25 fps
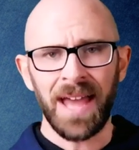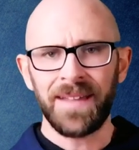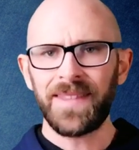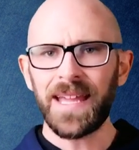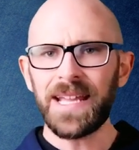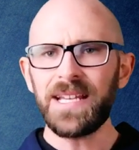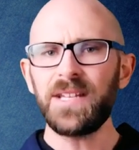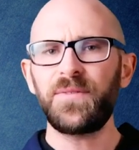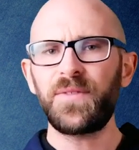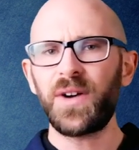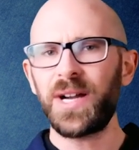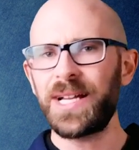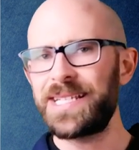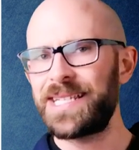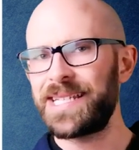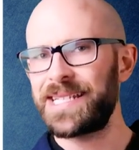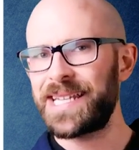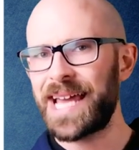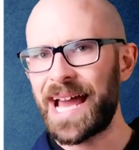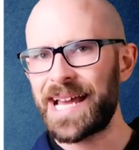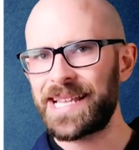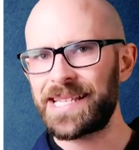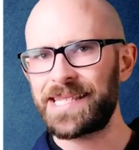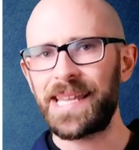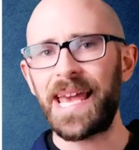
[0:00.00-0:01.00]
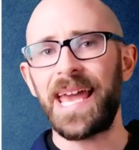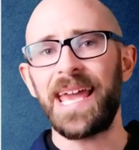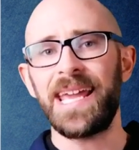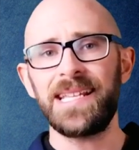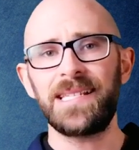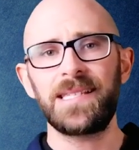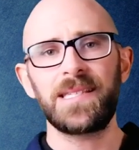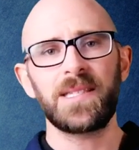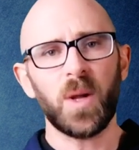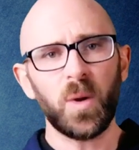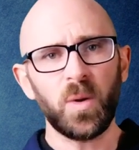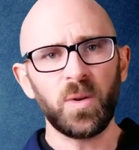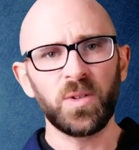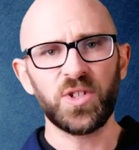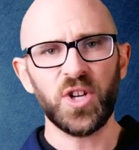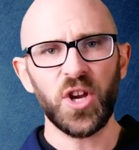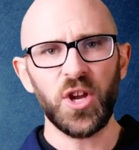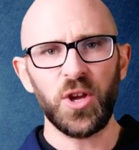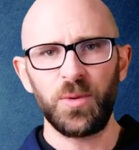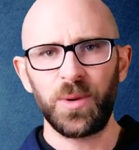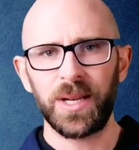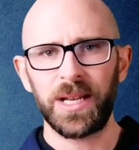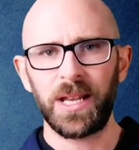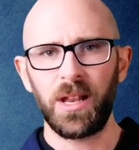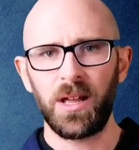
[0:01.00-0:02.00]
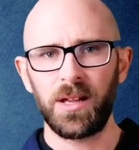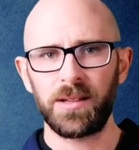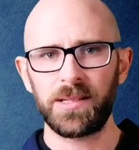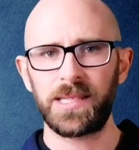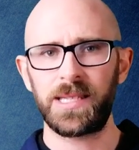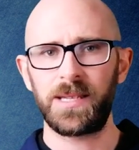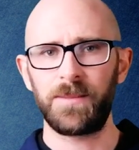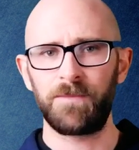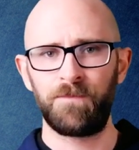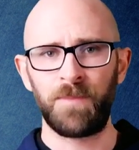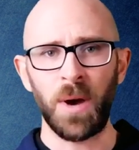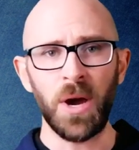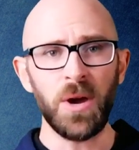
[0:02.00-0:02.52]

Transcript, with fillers: They defined it as a soldier who had lost